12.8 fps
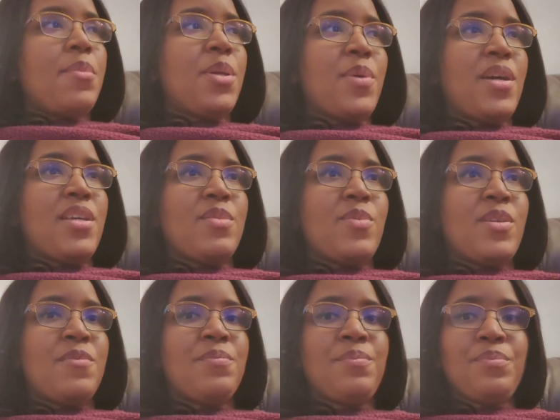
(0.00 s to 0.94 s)
Me and my
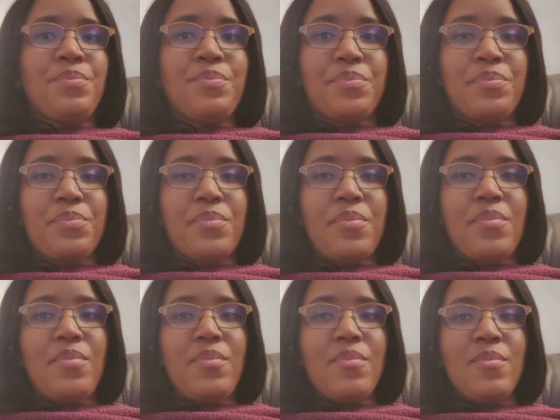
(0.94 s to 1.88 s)
husband.
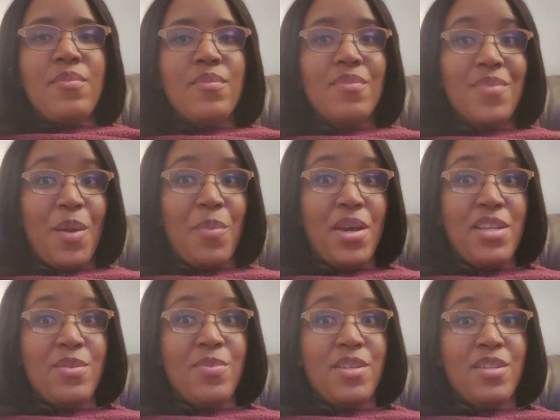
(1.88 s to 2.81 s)
My
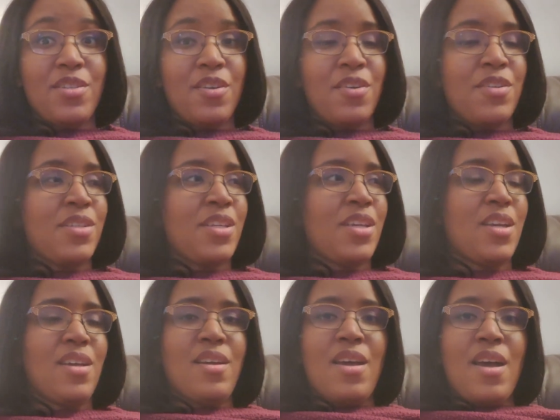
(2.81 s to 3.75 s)
husband is
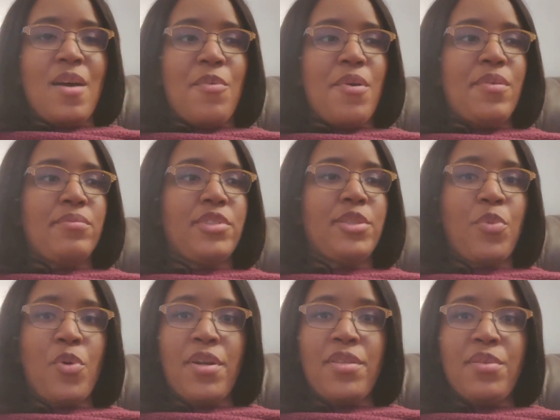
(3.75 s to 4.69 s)
currently
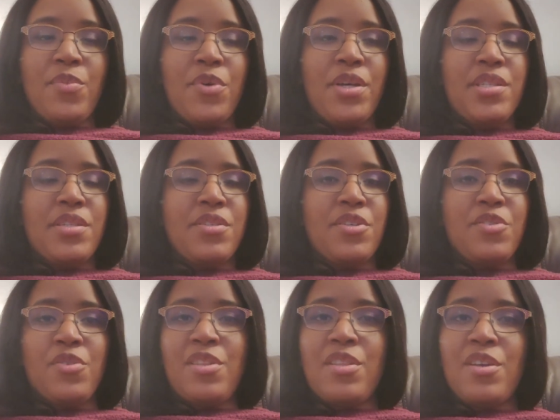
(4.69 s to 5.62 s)
supporting the boys as
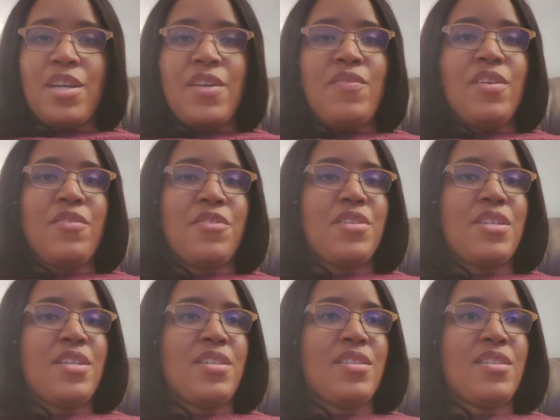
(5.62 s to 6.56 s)
they're doing their evening
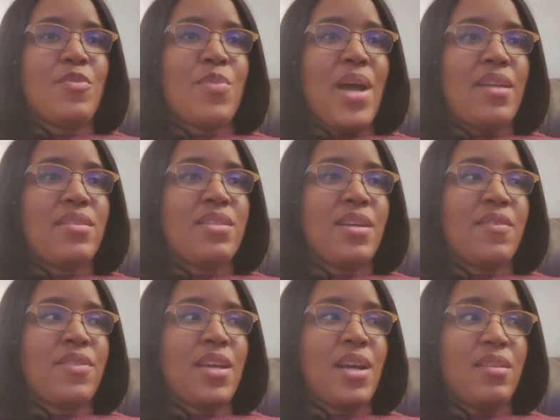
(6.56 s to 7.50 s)
routines, their bath
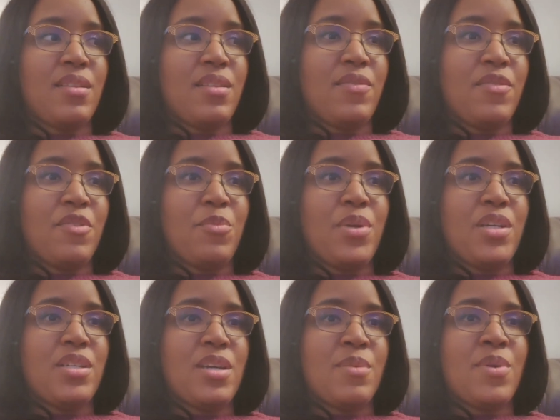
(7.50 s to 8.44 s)
stuff. They got the living room
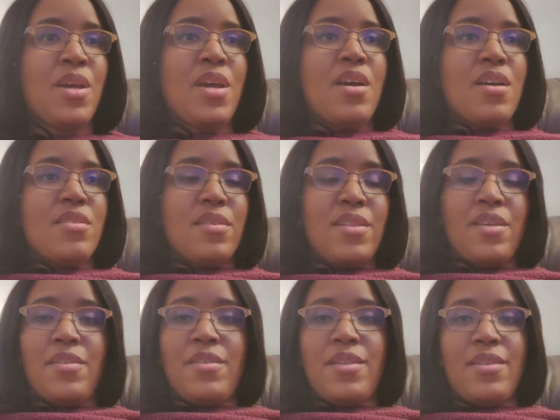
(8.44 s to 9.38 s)
picked up. So
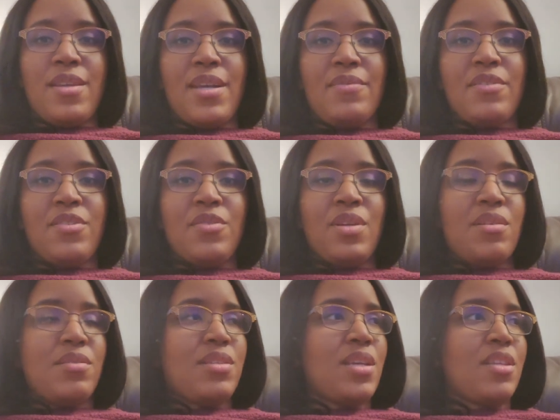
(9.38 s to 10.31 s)
the only thing they have to do
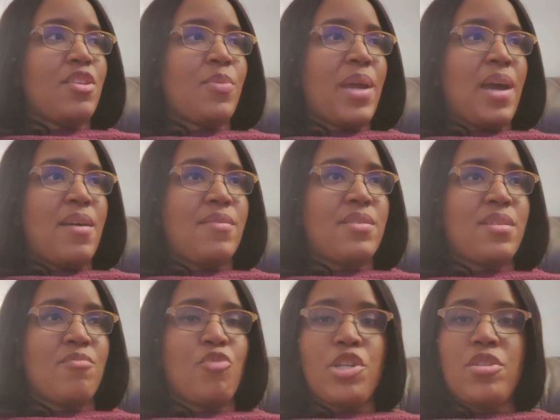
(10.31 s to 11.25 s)
now is take their baths
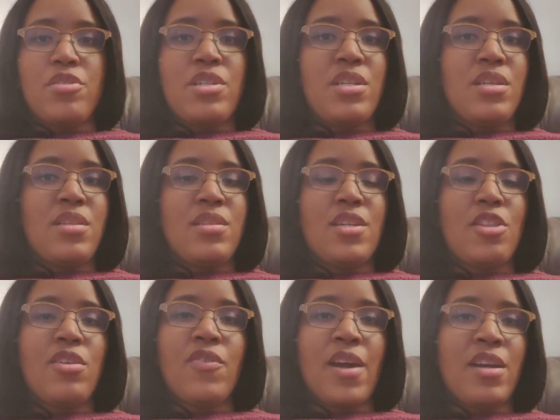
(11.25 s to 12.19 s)
and brush their teeth and
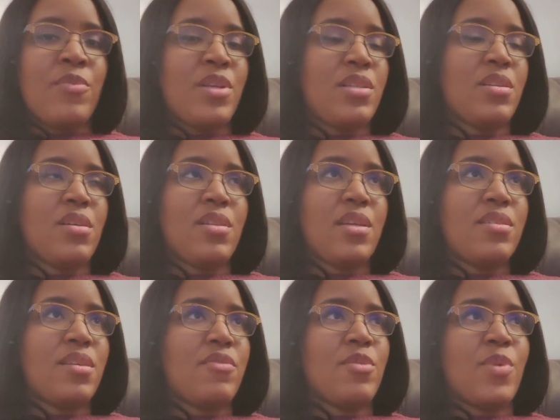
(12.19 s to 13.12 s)
take their vitamins and all
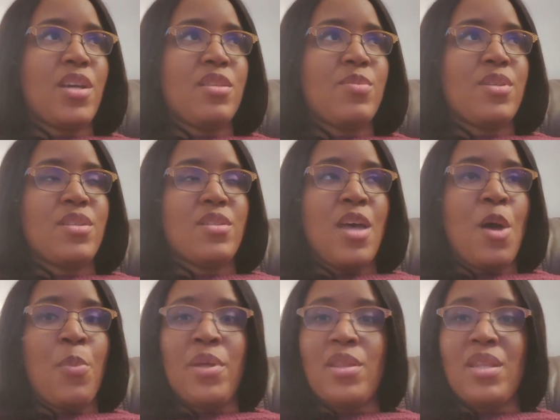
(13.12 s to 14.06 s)
that stuff. So my husband's
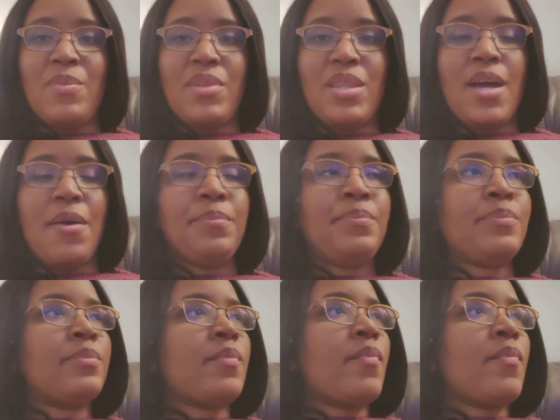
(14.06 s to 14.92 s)
helping them with that.